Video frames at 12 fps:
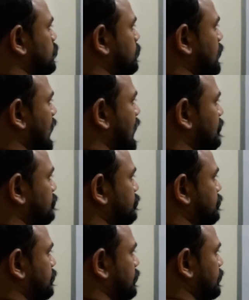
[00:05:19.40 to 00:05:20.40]
you will have
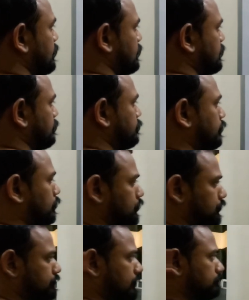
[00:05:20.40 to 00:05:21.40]
the
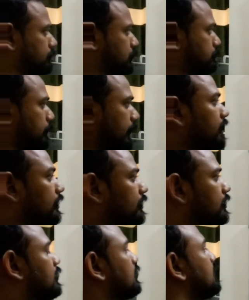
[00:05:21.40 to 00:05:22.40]
force from the
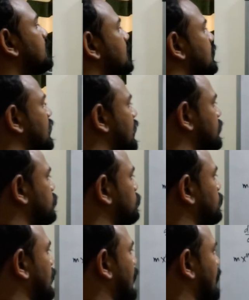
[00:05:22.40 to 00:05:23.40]
spring and you
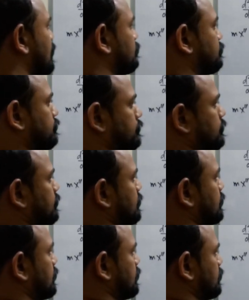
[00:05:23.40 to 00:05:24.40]
will have
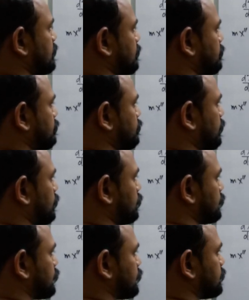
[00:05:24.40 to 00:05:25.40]
the
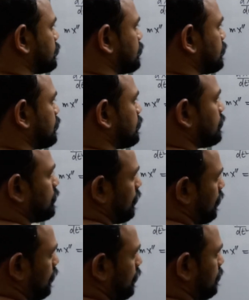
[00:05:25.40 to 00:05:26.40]
force
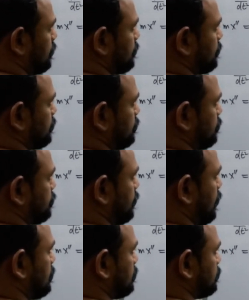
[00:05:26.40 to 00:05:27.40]

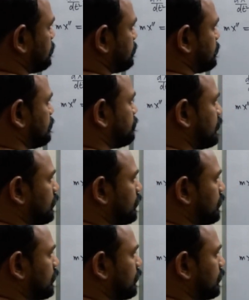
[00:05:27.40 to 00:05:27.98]
from the